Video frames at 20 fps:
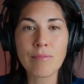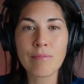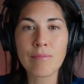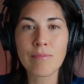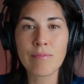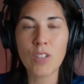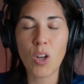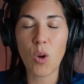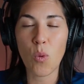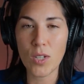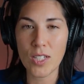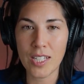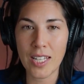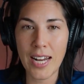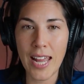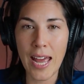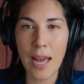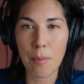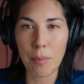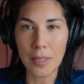what's going to
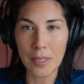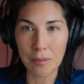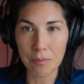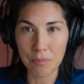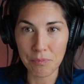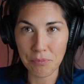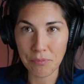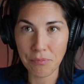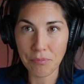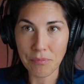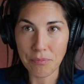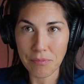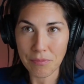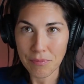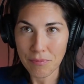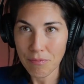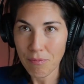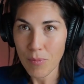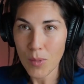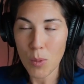happen?
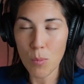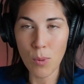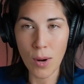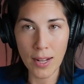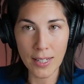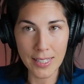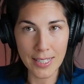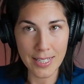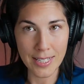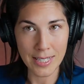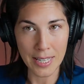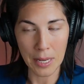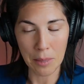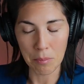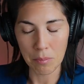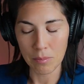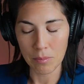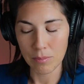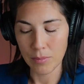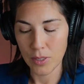Probably the same.
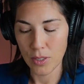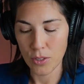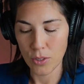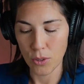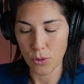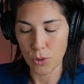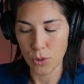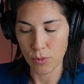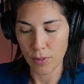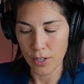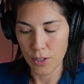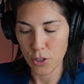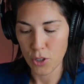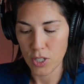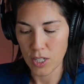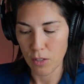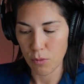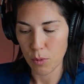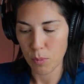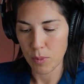So surround
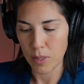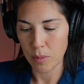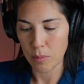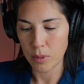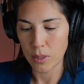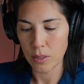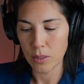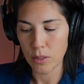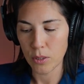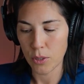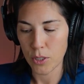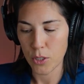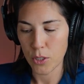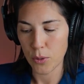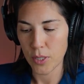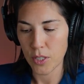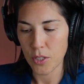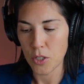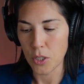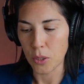yourself with people who are doing
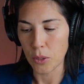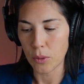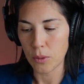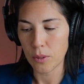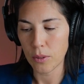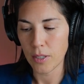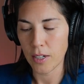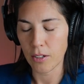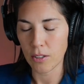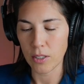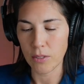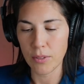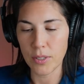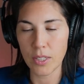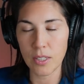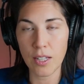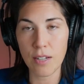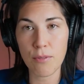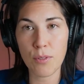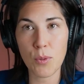the do and are living the
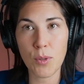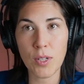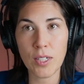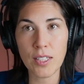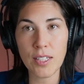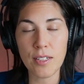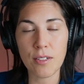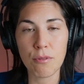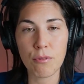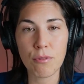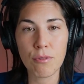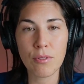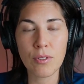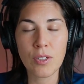life you want to live.